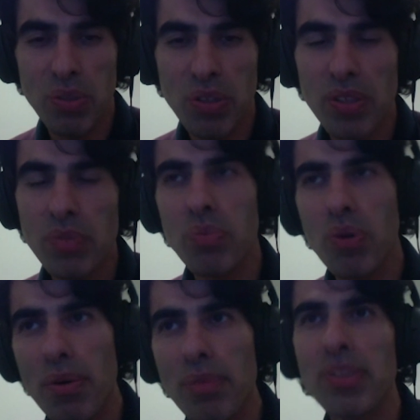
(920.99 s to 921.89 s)
because
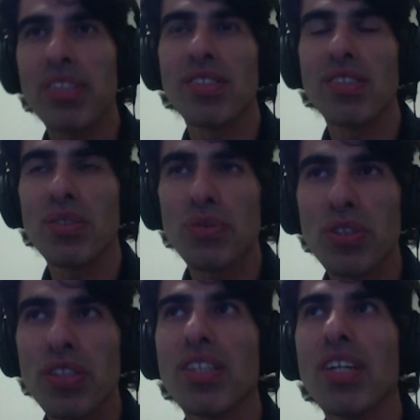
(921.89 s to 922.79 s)
probably it's
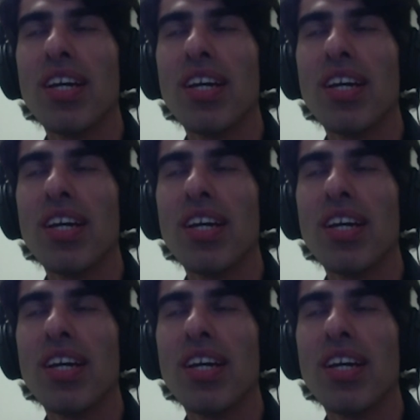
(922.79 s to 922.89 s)
different